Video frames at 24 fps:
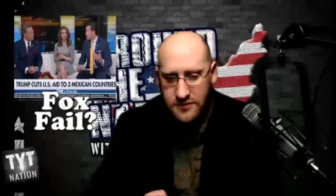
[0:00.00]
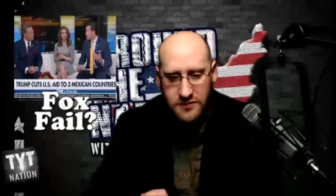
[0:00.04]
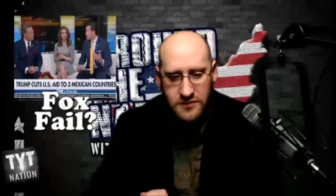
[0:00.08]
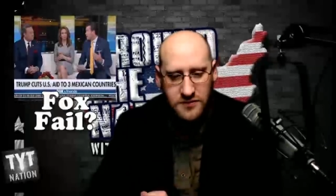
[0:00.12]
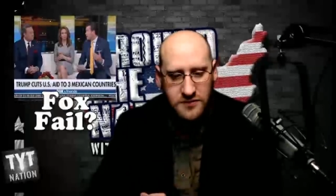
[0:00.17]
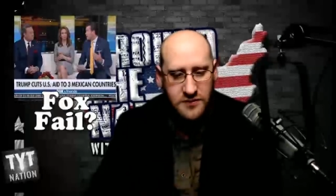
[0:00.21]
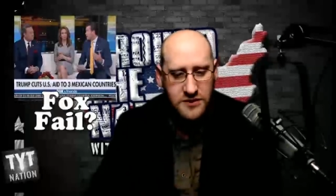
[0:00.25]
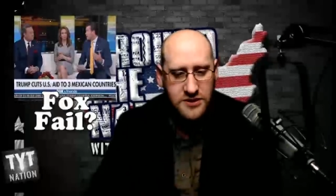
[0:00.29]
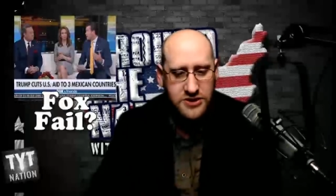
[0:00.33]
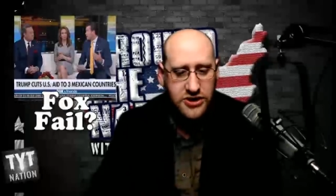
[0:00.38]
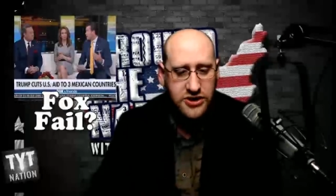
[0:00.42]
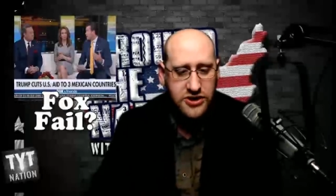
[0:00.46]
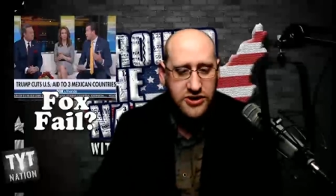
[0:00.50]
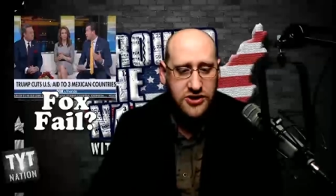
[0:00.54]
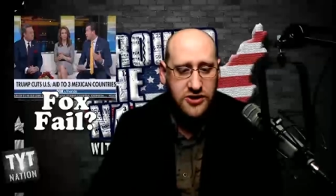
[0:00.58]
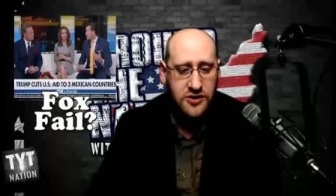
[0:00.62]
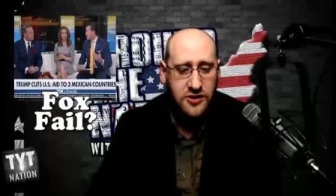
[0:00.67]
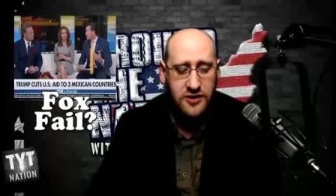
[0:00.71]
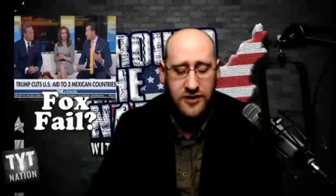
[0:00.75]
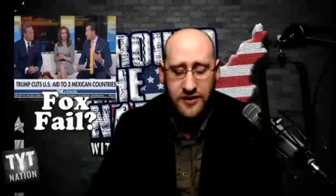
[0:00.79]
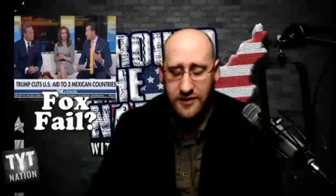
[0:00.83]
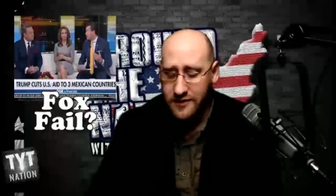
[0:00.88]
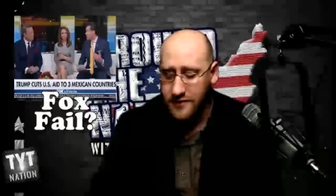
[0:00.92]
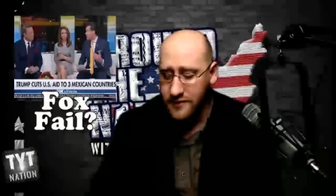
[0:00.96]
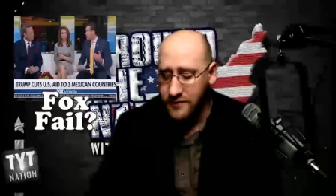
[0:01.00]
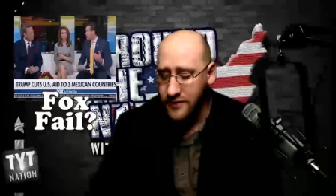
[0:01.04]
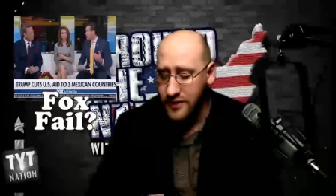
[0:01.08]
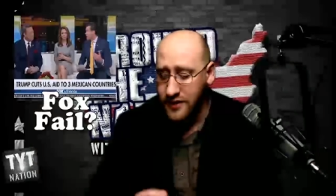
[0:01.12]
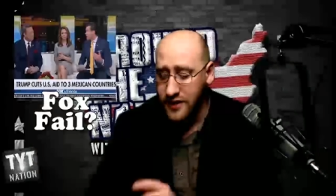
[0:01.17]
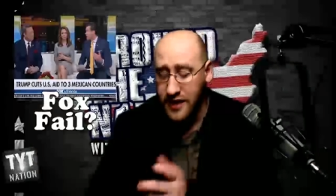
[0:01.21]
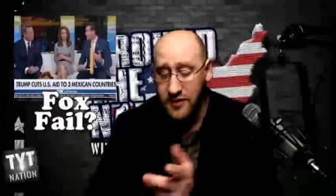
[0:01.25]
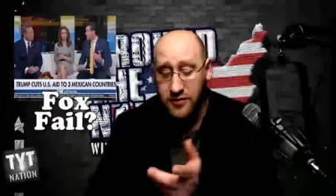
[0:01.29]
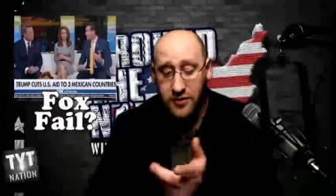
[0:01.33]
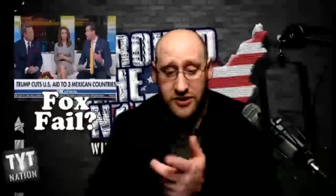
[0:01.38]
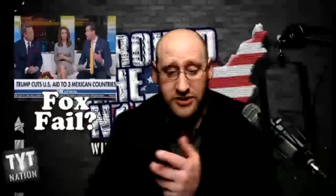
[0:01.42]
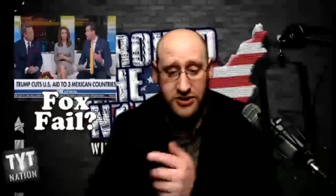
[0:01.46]
I want you to show you. I
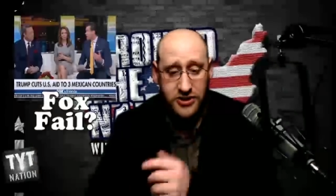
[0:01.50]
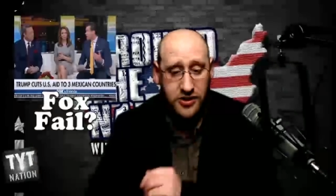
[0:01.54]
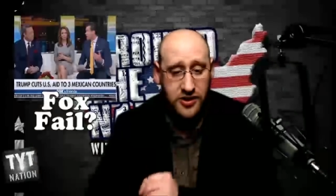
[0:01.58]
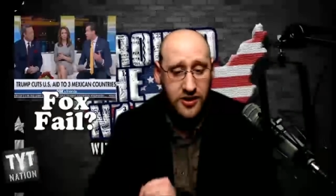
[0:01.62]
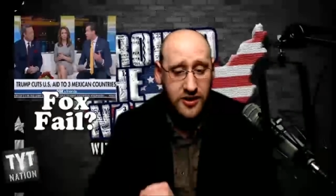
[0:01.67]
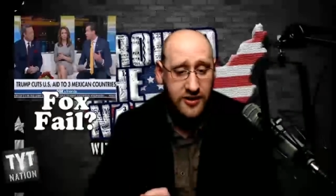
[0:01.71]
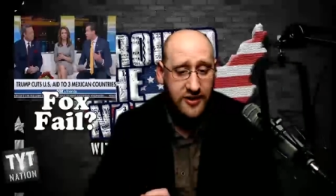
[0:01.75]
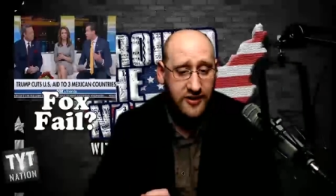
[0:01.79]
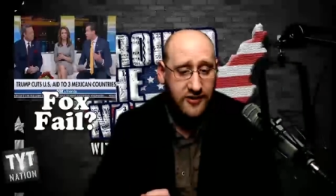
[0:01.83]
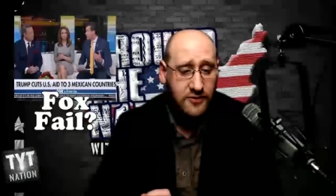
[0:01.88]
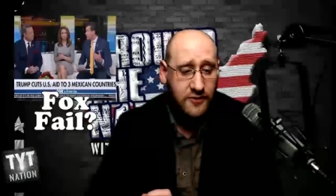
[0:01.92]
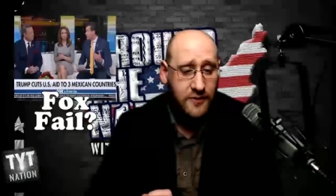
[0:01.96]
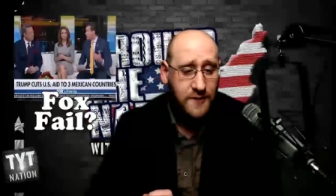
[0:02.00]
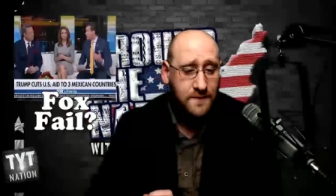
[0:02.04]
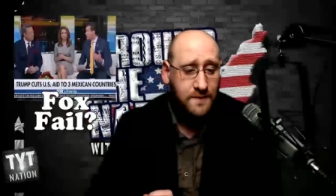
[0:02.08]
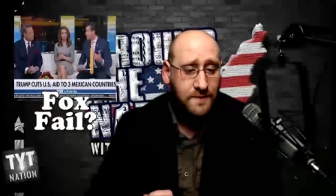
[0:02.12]
want to show you this one.